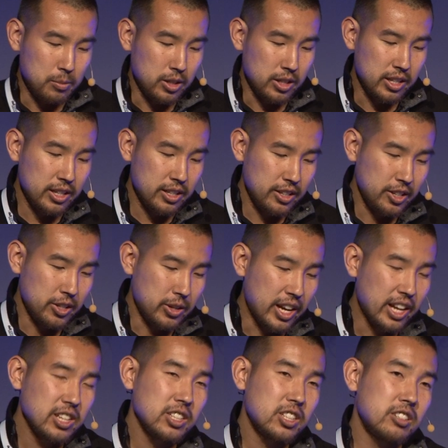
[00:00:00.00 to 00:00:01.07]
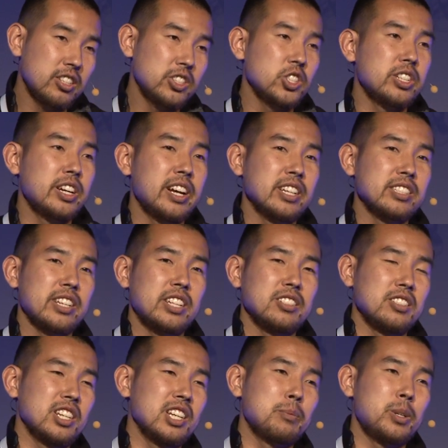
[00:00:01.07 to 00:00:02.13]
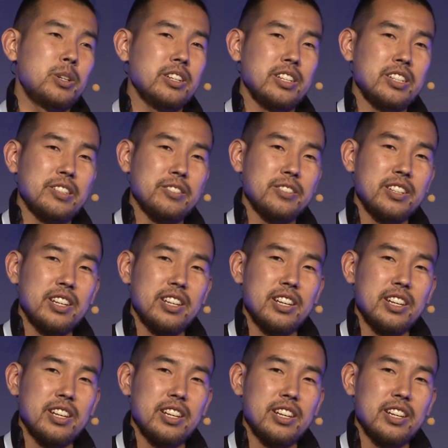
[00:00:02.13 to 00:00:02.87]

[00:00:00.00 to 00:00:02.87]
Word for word: Again, you know, I encourage you guys as a gamer, you know,